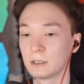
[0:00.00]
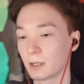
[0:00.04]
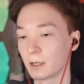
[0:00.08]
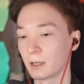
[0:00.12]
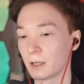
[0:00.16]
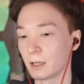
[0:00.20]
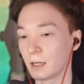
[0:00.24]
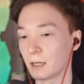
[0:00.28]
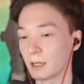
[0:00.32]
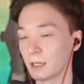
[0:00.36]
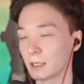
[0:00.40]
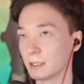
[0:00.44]

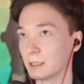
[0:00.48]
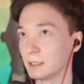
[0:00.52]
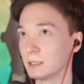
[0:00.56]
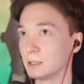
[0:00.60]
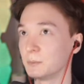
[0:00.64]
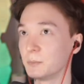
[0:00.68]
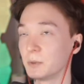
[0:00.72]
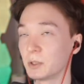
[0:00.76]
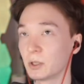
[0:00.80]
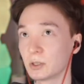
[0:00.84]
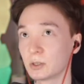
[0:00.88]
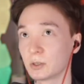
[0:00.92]
And it's
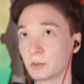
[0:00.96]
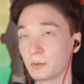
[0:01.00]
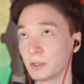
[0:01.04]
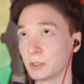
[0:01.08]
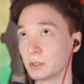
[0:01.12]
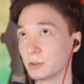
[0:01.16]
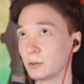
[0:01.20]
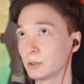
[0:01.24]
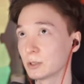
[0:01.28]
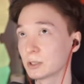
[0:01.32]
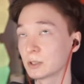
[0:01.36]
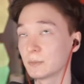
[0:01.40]
because of
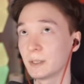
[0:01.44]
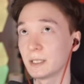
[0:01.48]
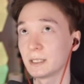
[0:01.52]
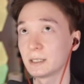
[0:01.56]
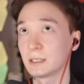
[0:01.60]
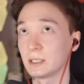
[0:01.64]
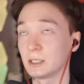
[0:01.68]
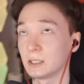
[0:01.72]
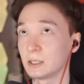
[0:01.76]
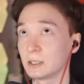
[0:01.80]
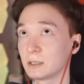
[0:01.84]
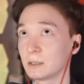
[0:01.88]
his ultimate,
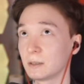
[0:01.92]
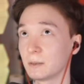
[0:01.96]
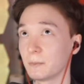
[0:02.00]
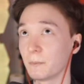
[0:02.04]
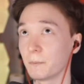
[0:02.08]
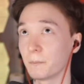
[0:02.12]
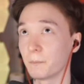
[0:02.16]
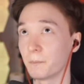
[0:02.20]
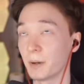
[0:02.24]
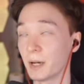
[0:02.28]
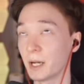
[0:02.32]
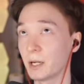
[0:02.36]
his
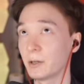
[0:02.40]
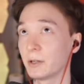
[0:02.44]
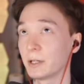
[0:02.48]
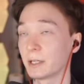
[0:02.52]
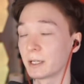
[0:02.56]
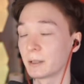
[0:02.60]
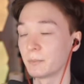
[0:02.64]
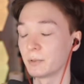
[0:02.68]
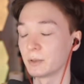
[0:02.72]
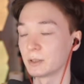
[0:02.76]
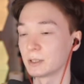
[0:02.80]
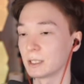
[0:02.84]
barrier he
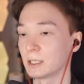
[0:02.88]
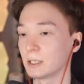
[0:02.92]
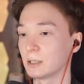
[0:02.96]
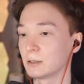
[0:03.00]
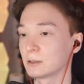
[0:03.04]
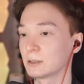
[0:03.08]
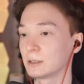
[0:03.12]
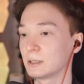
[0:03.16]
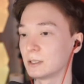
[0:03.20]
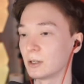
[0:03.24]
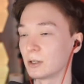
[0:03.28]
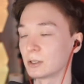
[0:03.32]
can put
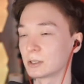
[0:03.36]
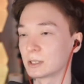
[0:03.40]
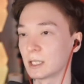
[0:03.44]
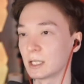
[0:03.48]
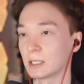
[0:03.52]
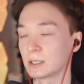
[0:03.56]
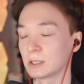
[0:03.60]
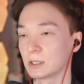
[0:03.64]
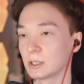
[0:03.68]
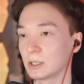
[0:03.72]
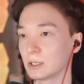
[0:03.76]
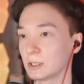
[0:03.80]
out. He also
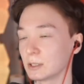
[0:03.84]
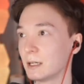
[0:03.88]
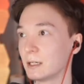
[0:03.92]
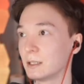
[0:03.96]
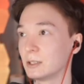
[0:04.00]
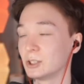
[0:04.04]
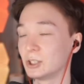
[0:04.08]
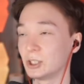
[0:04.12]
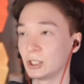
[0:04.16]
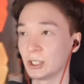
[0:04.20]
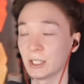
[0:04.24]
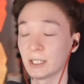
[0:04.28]
has a
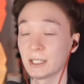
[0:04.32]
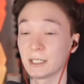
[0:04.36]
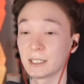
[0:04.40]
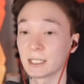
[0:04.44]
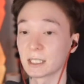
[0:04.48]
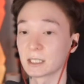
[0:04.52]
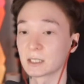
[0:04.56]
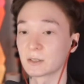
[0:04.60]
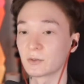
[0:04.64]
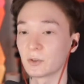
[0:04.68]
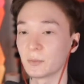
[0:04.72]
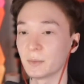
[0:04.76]
shield he gets from